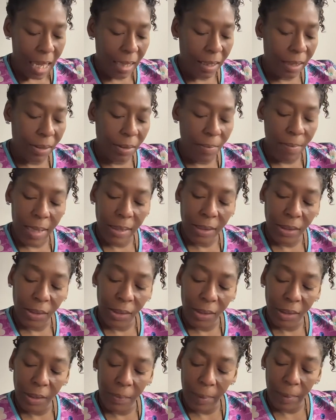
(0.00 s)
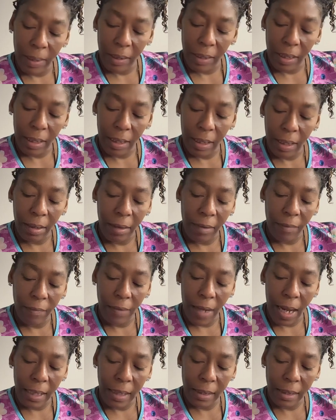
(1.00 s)
Clear messages, Spirit.
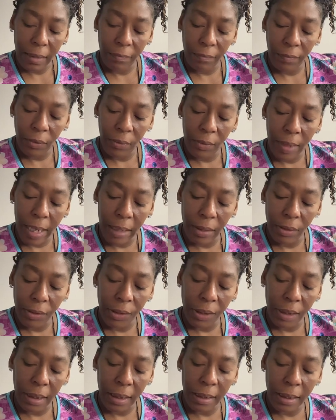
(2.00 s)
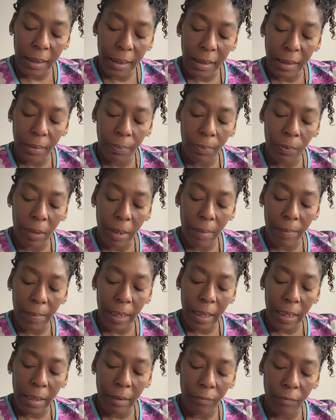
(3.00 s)
Clarify this Flute energy, this
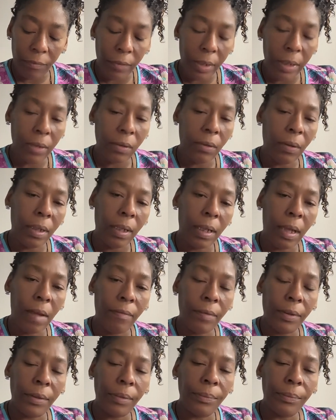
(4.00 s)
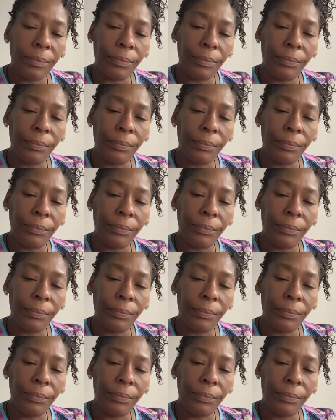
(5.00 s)
disappointment in a friend or a lover.